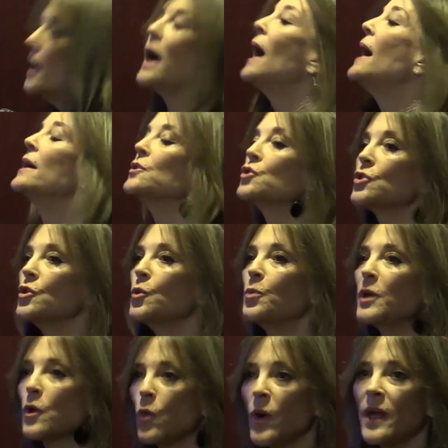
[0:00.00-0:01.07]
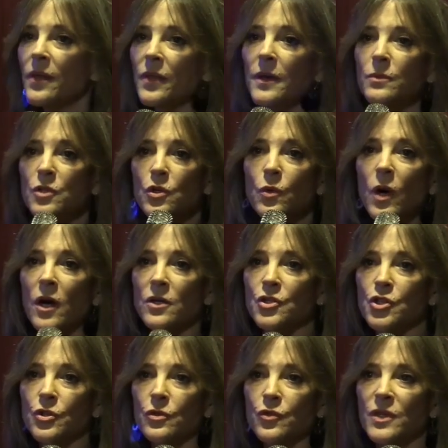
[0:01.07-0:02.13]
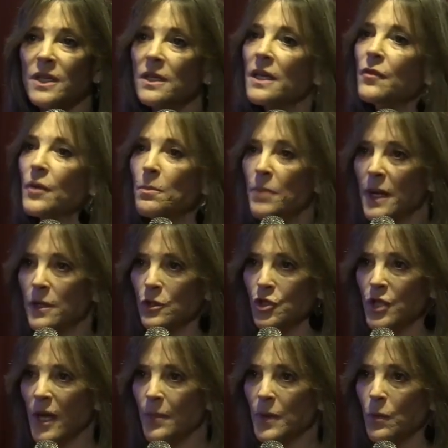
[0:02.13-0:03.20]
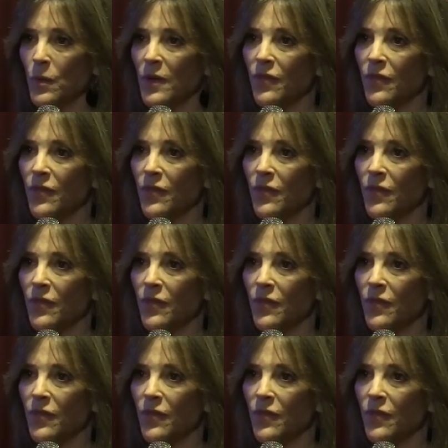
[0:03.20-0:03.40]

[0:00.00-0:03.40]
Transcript: and to bequeath them to our children in even better shape than we